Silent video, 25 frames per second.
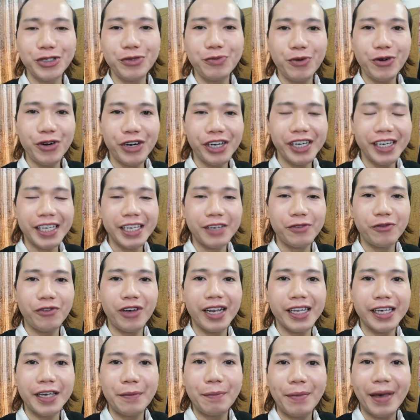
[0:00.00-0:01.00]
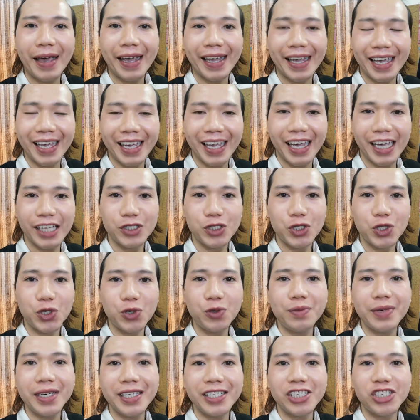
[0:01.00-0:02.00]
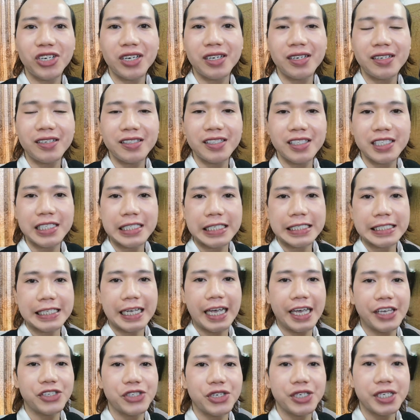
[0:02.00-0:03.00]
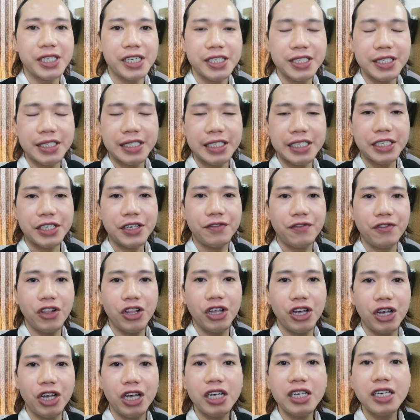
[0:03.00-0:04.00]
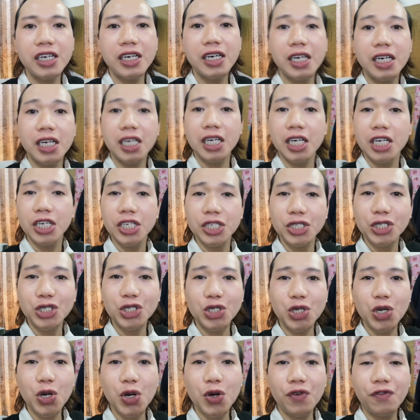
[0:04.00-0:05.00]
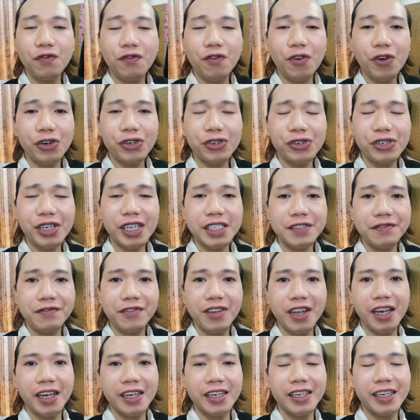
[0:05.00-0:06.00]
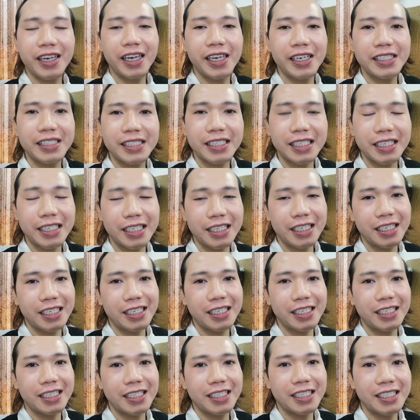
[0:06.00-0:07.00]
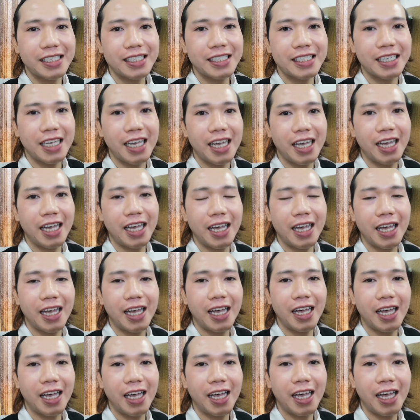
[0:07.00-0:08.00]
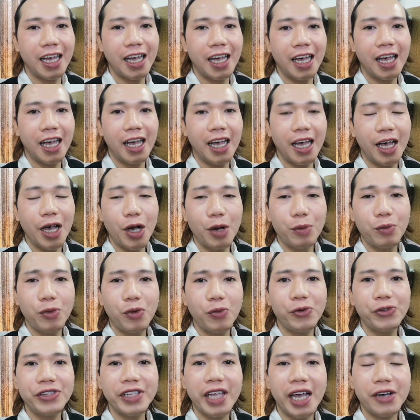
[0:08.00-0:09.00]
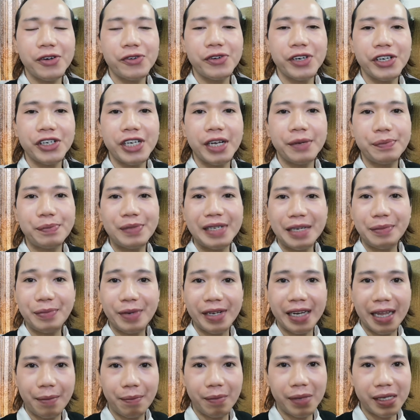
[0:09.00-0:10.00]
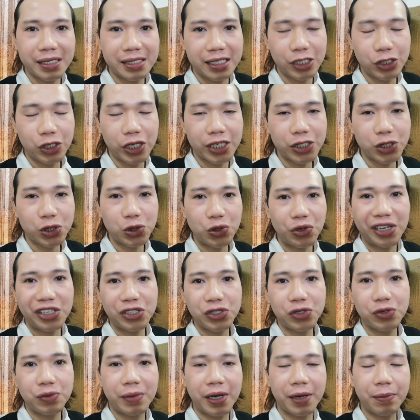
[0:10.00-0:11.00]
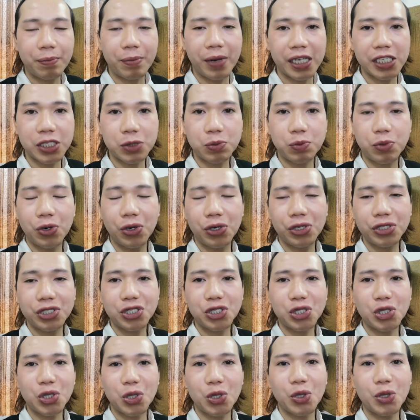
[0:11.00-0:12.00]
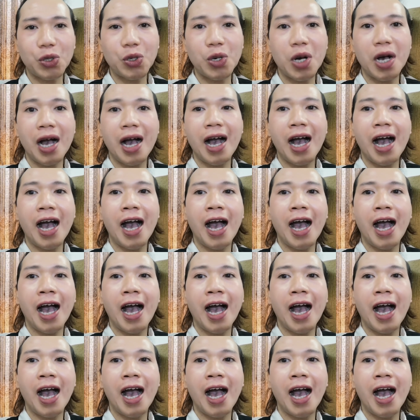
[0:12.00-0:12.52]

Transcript: good morning. Welcome back again to my channel. This is IJ Garcia vlog. So for today's vlog, guys, is pupunta ako ngayon ng Philippine Embassy just to renew my passport. So